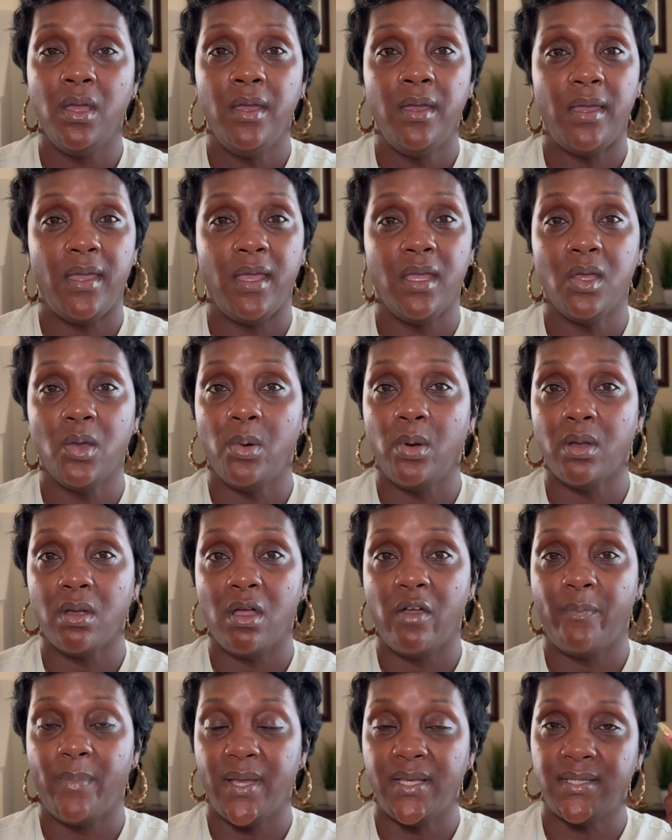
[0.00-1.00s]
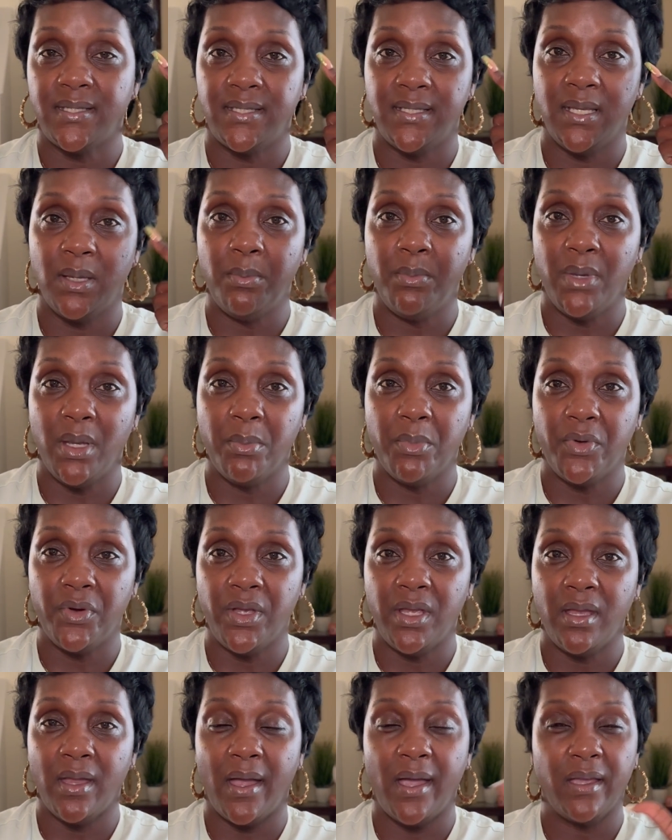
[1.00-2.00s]
And going off my scent
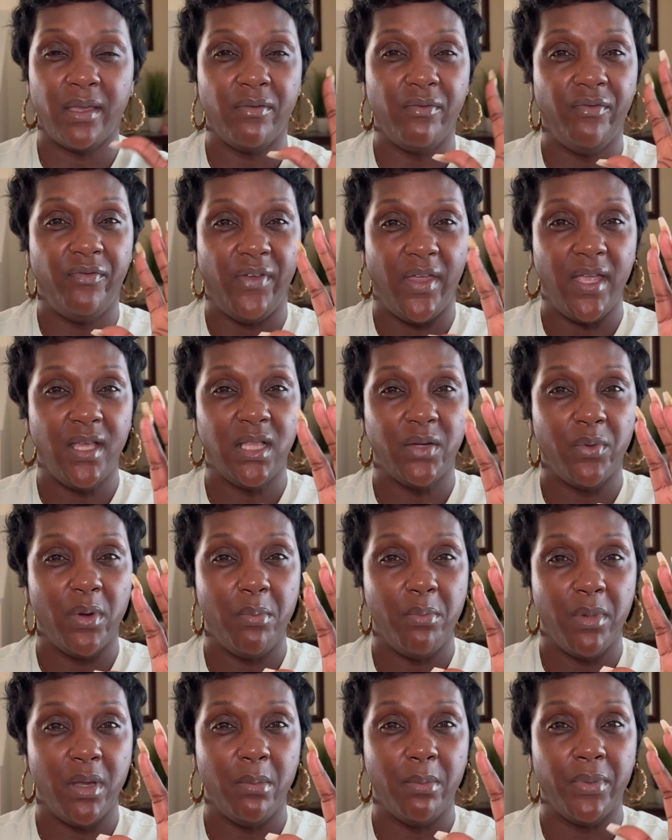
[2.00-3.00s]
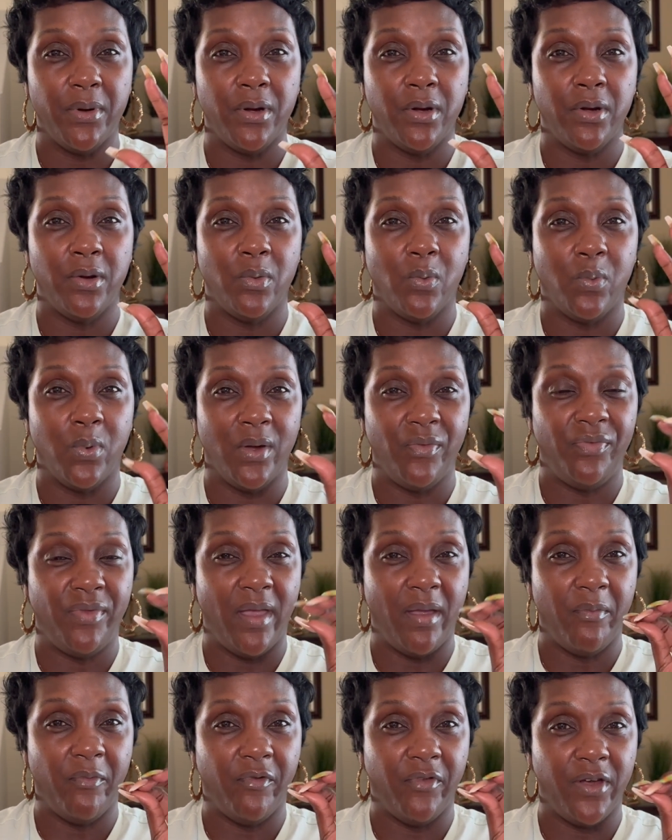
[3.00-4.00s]
memory, I can vaguely remember what
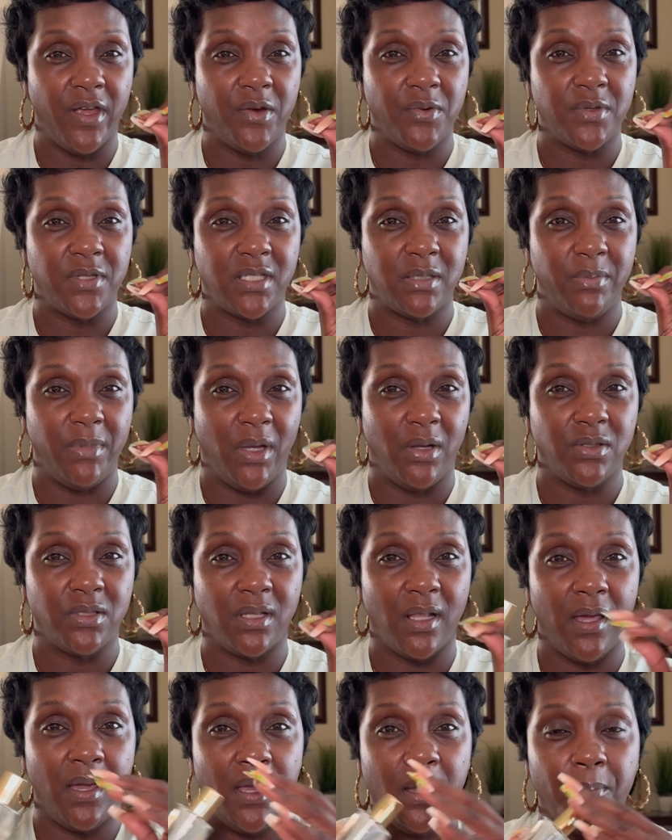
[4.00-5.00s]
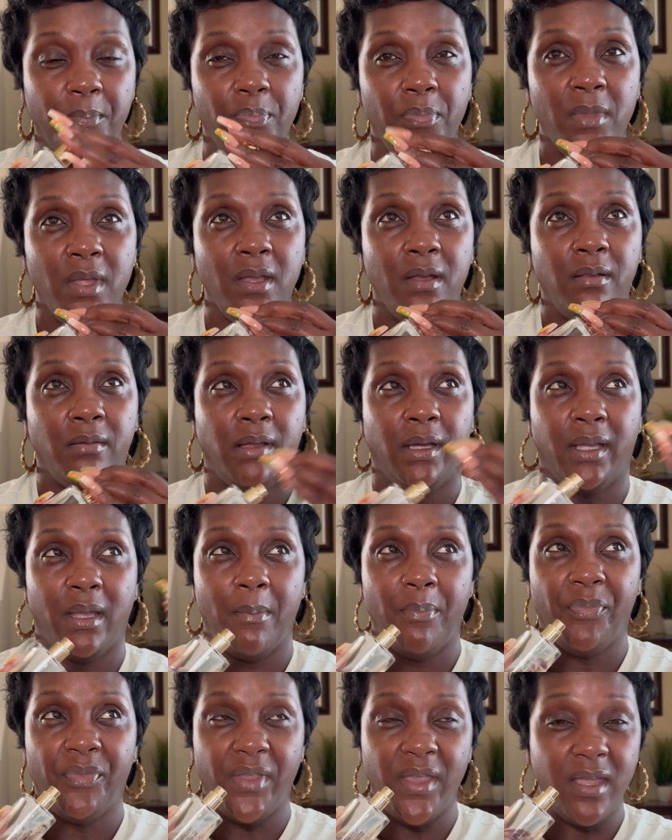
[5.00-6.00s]
that fragrance smells like. Like
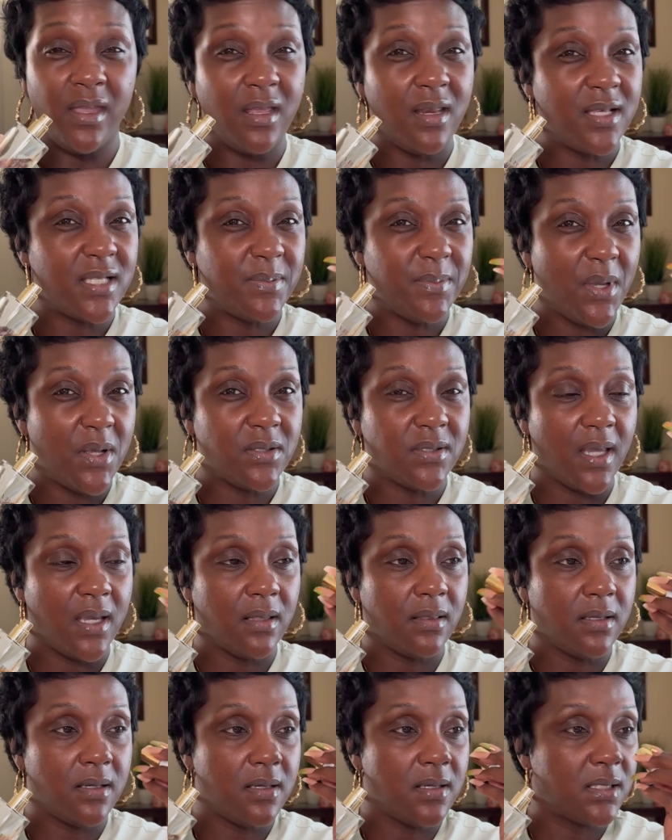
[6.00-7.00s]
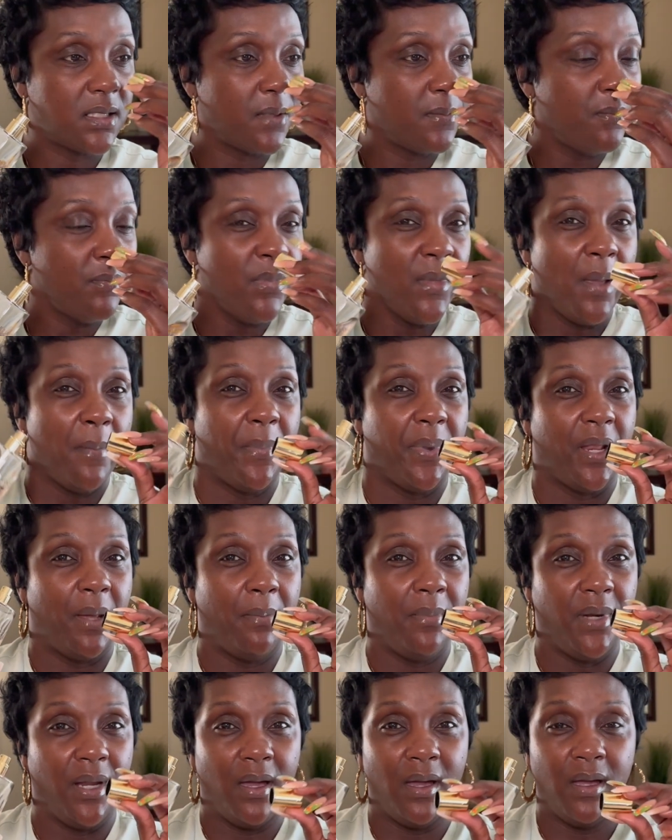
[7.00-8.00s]
I'm thinking it smells like this, but
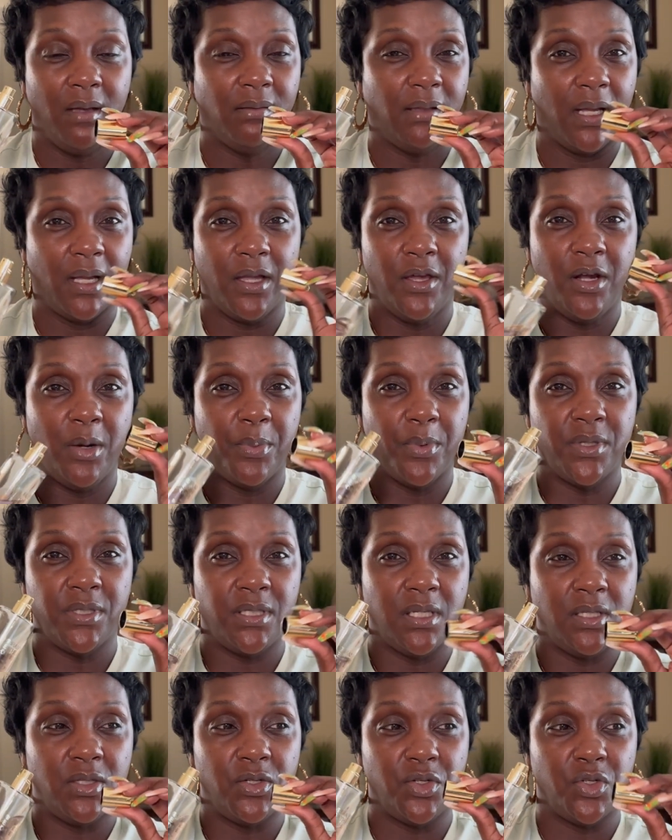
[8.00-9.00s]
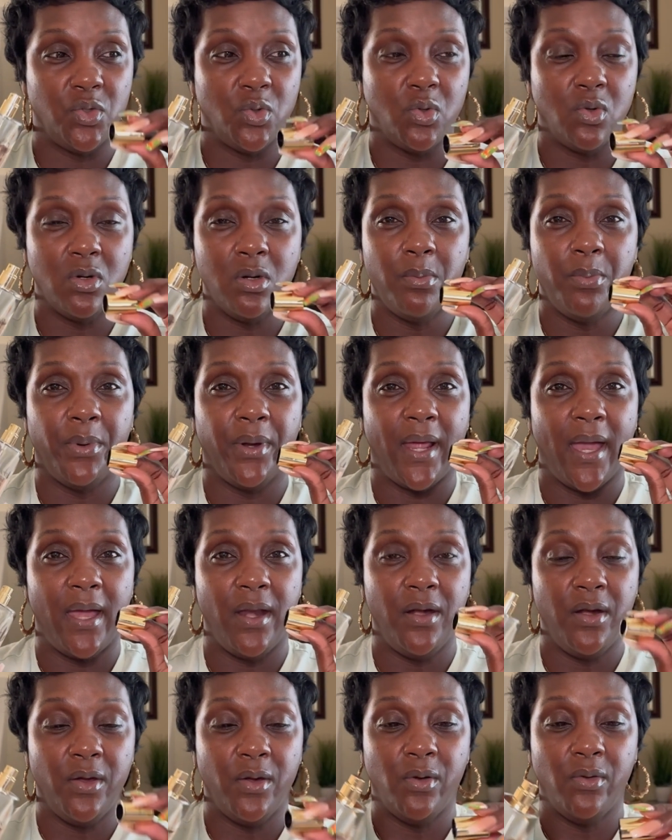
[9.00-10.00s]
I'm not 100% sure. But I
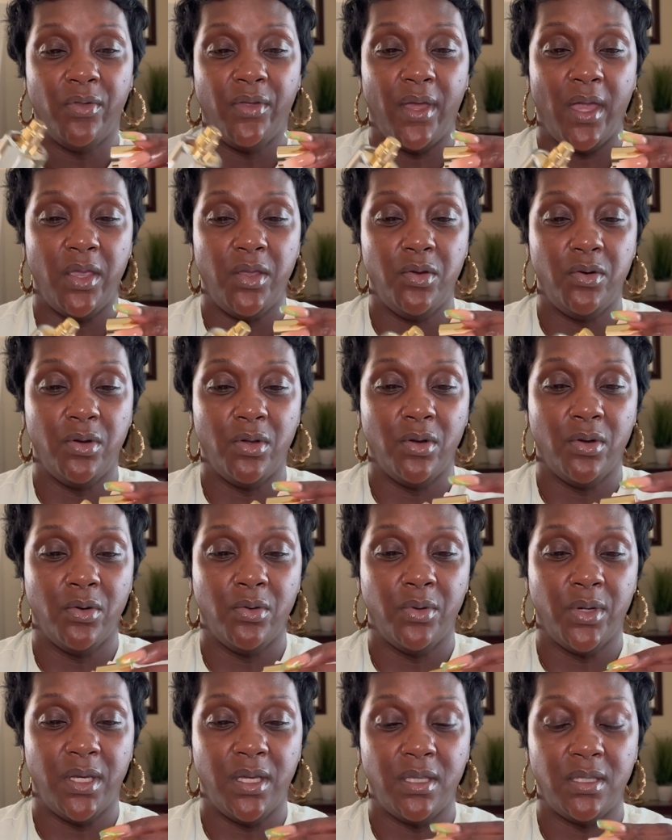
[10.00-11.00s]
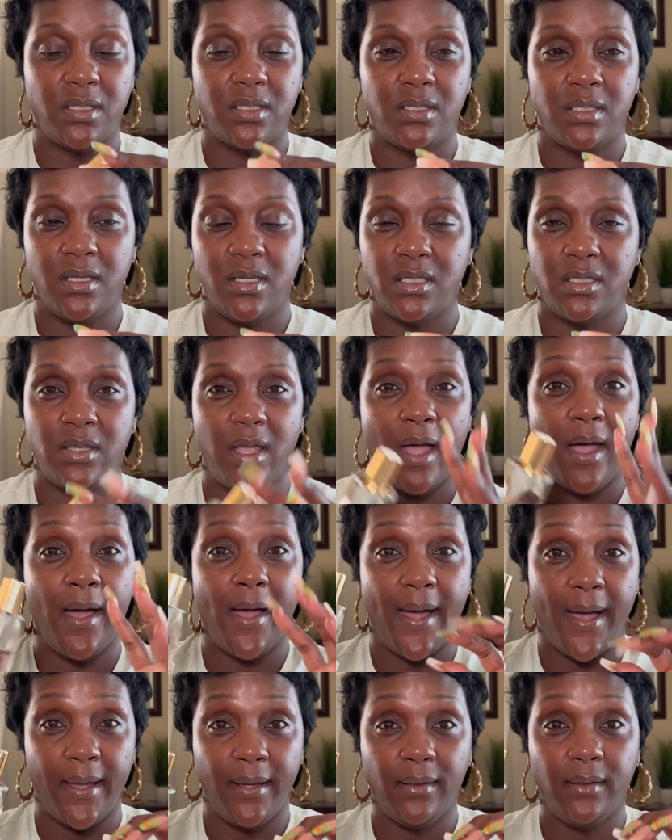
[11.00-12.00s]
know that, it's
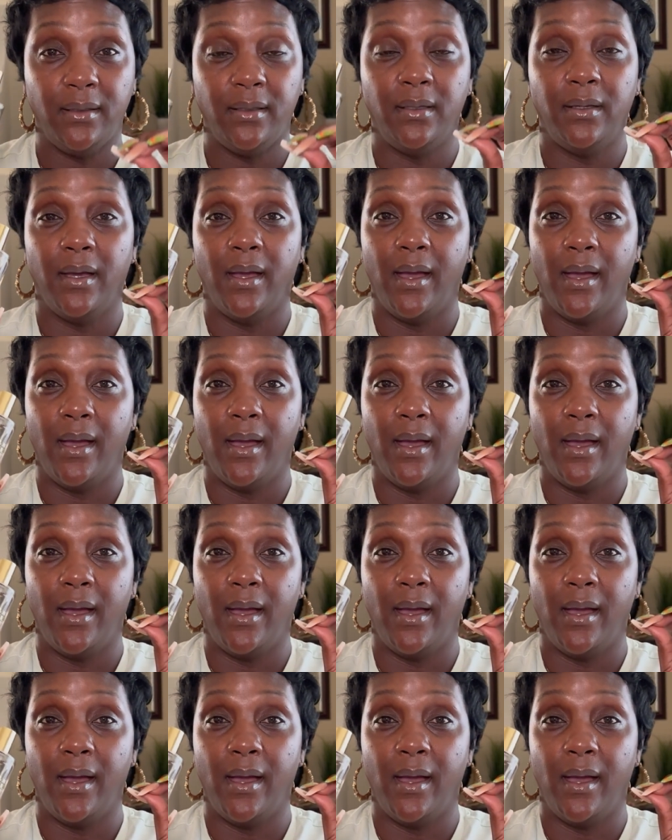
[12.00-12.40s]
highly,